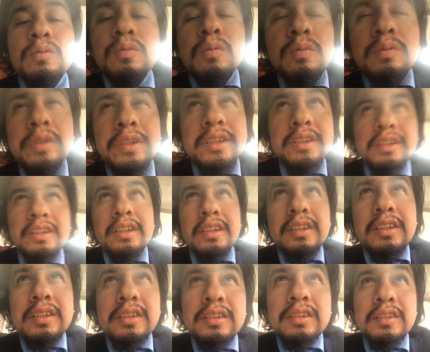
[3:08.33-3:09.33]
when uh,
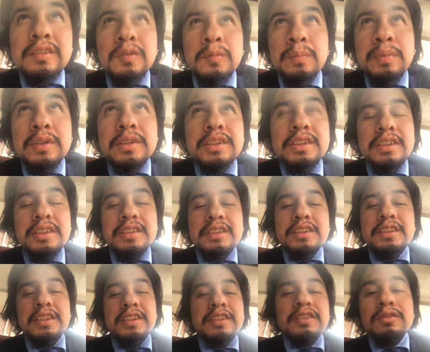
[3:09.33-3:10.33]
the person is
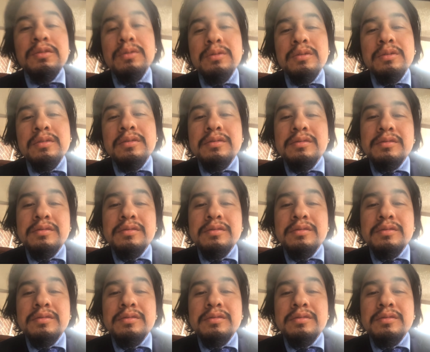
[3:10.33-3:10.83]
single,